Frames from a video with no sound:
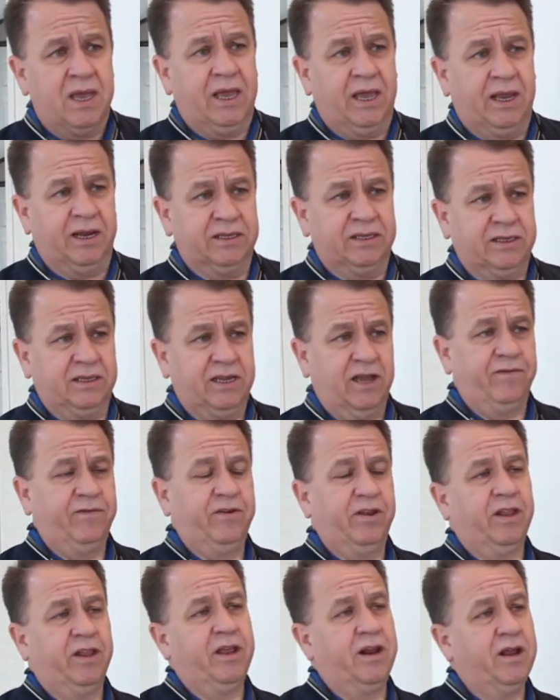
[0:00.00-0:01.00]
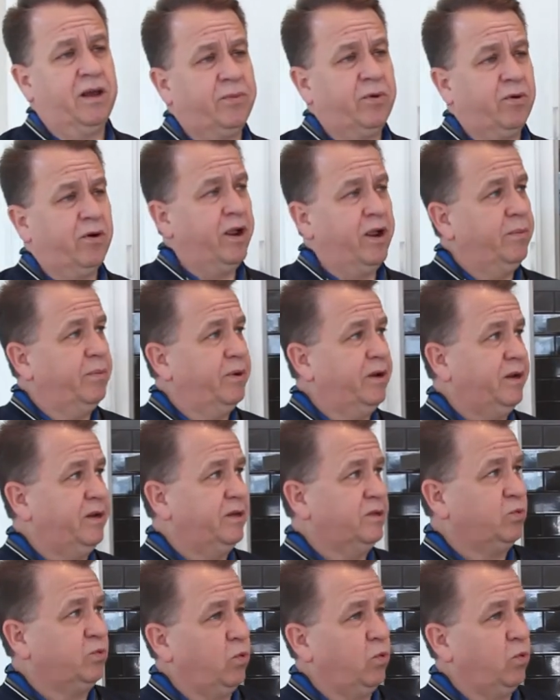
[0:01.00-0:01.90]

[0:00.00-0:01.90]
It is definitely an upgrade, but it is